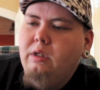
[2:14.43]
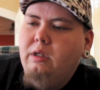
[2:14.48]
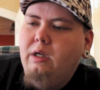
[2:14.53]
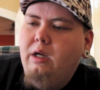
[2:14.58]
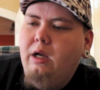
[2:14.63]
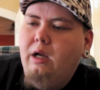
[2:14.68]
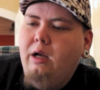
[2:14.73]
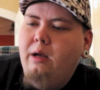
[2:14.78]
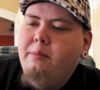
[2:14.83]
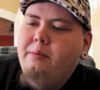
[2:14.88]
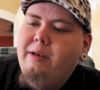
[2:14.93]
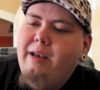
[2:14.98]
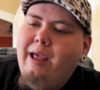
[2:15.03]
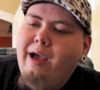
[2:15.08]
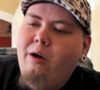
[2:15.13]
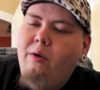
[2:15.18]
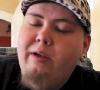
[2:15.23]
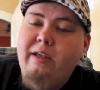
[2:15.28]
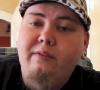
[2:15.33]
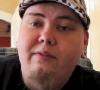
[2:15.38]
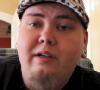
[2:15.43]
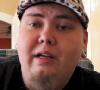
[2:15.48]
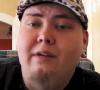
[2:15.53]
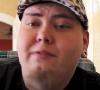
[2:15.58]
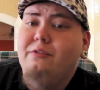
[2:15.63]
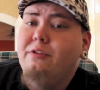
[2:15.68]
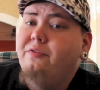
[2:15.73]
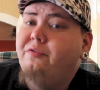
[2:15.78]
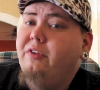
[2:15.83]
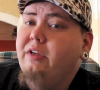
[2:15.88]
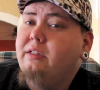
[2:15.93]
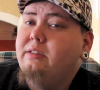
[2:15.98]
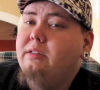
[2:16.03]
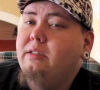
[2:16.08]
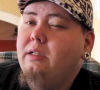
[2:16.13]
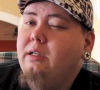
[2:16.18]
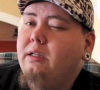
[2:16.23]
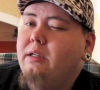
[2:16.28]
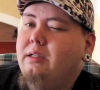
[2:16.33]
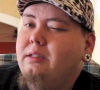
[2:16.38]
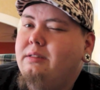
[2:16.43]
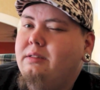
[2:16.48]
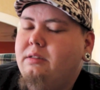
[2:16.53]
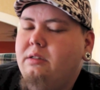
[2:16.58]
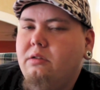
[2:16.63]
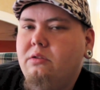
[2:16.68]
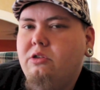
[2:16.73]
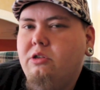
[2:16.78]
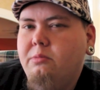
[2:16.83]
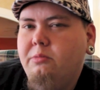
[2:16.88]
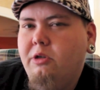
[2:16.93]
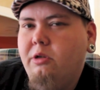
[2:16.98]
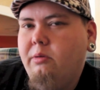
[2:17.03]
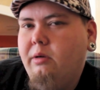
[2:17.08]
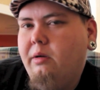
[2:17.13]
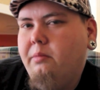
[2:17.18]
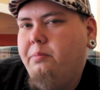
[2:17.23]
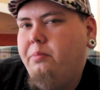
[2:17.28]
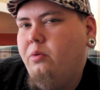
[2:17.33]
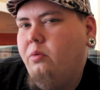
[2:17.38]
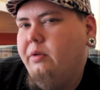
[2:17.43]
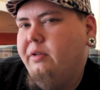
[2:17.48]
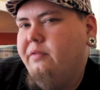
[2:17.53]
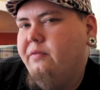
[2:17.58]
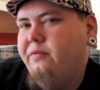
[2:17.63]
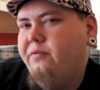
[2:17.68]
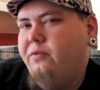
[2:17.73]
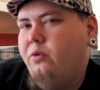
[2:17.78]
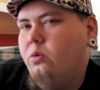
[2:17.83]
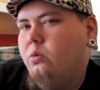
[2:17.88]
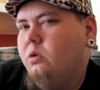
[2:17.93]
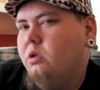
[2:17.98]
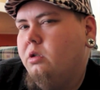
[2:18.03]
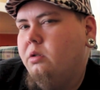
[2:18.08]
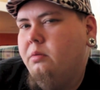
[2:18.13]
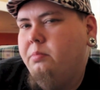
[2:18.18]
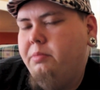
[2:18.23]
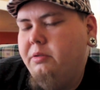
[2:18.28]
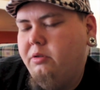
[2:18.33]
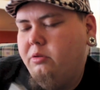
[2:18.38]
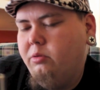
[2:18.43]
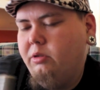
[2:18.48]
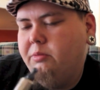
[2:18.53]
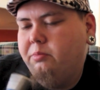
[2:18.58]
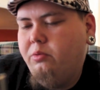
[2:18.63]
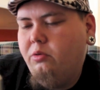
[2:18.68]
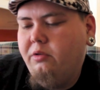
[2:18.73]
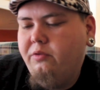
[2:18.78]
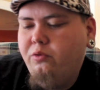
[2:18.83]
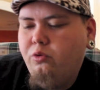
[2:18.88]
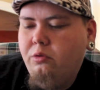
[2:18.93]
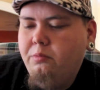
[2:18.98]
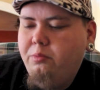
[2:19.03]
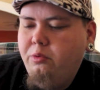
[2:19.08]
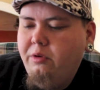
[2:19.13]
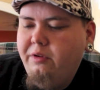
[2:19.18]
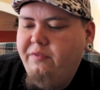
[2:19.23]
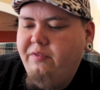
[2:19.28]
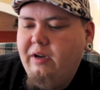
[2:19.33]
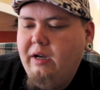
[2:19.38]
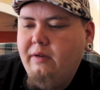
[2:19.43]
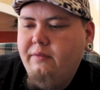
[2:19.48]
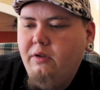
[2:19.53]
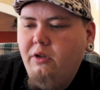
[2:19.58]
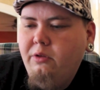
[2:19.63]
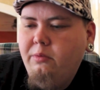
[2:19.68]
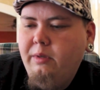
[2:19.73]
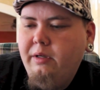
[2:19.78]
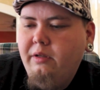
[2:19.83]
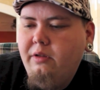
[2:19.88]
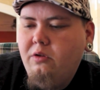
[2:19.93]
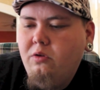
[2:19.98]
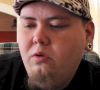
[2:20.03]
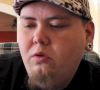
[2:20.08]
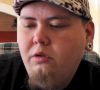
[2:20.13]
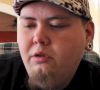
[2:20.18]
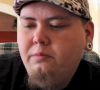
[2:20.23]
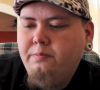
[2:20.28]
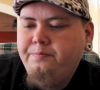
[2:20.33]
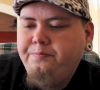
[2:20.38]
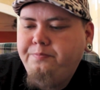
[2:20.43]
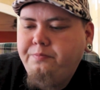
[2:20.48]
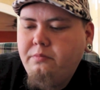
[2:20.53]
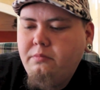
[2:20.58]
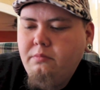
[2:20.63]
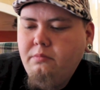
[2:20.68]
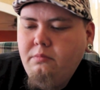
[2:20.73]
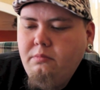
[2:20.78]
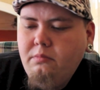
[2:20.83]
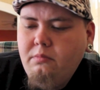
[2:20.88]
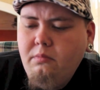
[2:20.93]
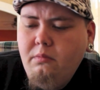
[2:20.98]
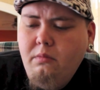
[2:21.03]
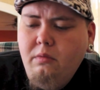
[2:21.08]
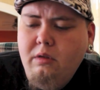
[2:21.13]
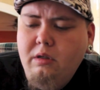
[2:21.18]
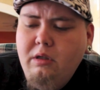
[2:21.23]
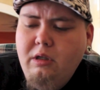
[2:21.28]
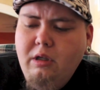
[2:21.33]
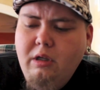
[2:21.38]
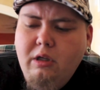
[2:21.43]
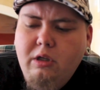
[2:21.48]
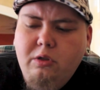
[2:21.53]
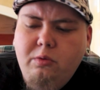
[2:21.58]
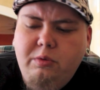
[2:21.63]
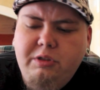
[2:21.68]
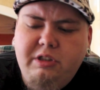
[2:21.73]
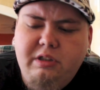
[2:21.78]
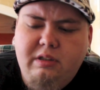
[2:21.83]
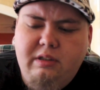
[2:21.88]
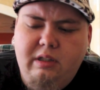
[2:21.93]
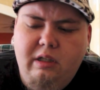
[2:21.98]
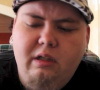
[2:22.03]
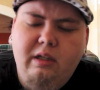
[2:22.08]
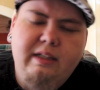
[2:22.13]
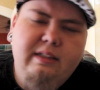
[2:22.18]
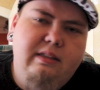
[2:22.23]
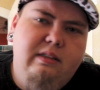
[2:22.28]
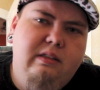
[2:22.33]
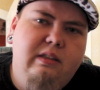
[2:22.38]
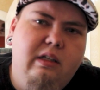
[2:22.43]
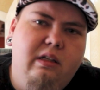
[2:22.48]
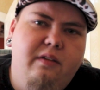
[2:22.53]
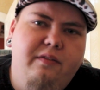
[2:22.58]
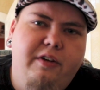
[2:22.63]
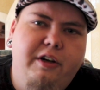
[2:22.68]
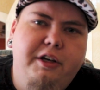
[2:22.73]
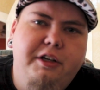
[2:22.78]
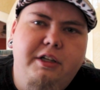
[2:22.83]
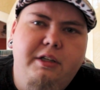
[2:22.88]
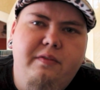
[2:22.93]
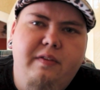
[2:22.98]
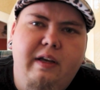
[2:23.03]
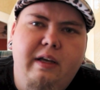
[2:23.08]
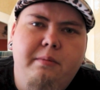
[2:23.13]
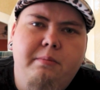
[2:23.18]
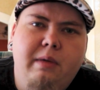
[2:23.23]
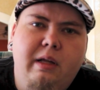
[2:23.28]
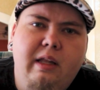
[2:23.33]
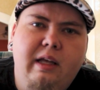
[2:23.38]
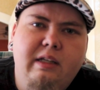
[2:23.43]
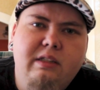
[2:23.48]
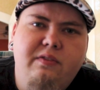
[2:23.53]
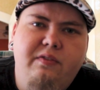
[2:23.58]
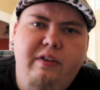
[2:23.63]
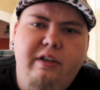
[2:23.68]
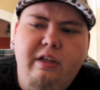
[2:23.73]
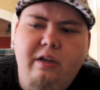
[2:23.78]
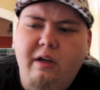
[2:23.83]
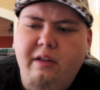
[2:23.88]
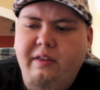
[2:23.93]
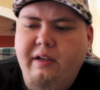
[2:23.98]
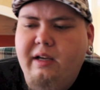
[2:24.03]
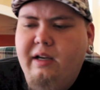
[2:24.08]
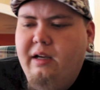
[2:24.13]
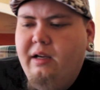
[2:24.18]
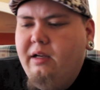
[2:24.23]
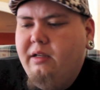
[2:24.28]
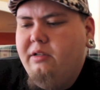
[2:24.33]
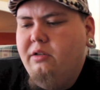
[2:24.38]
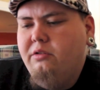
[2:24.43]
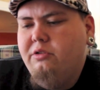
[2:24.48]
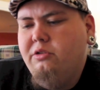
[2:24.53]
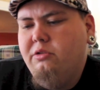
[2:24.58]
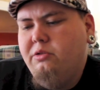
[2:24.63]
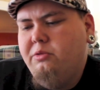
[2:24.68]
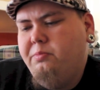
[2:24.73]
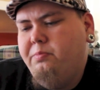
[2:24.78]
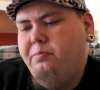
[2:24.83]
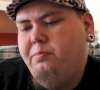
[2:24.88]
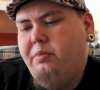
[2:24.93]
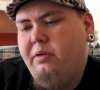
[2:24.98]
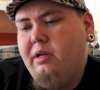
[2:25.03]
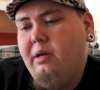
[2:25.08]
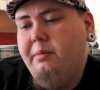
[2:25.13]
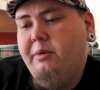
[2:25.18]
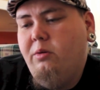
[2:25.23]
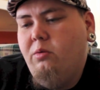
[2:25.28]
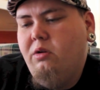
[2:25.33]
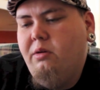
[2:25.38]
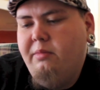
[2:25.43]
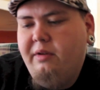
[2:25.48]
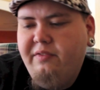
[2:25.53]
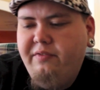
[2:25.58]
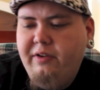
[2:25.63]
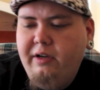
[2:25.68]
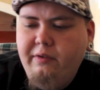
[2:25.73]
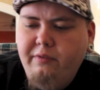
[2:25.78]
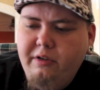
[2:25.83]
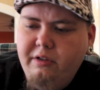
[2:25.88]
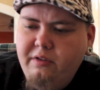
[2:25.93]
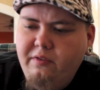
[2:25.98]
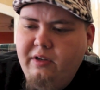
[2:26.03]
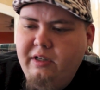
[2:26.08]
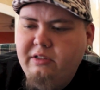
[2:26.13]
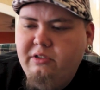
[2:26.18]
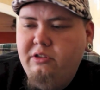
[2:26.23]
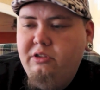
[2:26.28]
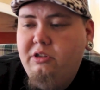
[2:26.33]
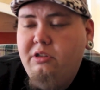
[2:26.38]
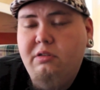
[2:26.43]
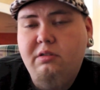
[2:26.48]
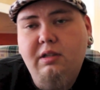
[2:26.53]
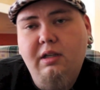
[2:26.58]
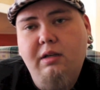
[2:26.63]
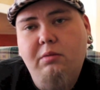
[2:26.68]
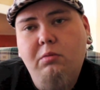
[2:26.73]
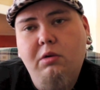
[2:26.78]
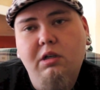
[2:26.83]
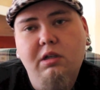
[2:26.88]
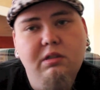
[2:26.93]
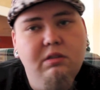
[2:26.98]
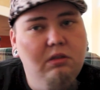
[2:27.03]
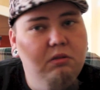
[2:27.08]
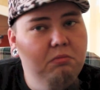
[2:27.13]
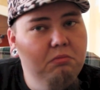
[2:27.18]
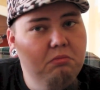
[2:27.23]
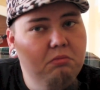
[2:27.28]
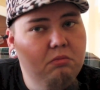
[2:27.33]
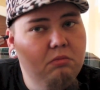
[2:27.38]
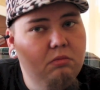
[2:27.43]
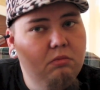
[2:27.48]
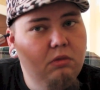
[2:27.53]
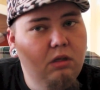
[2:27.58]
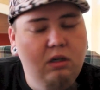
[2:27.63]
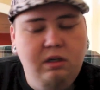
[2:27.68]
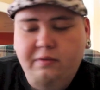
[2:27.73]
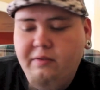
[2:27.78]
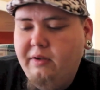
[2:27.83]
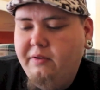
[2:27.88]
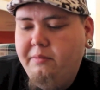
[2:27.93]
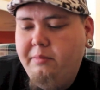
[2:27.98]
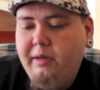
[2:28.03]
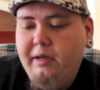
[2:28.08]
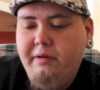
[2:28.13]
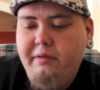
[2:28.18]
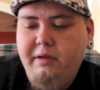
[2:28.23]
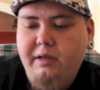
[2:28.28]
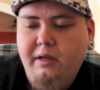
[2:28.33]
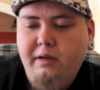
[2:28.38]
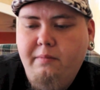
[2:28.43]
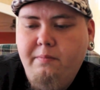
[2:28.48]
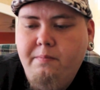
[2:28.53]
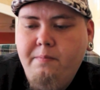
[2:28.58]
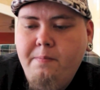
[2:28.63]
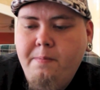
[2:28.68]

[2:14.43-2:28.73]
Now, even after fixing it, it's still somewhere around 0.4, between 0.4 and 0.5 all the way to the coil. Which is it's still a very good vape. My last video, I think I told you, it was becoming one of my favorite devices to use, and it was. I don't even have a battery in it.